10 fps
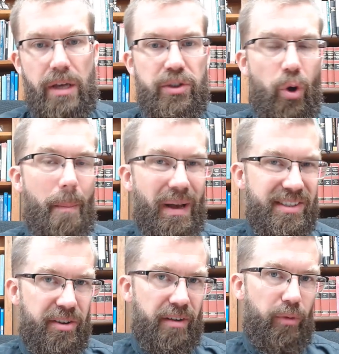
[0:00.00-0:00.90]
So it
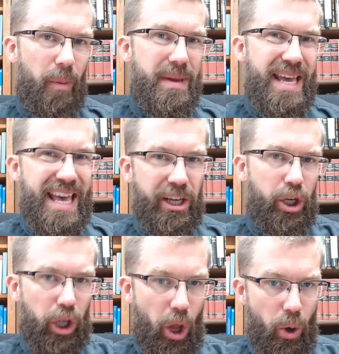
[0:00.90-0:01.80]
must therefore be
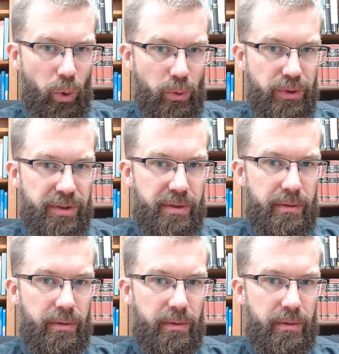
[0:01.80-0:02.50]
enclosed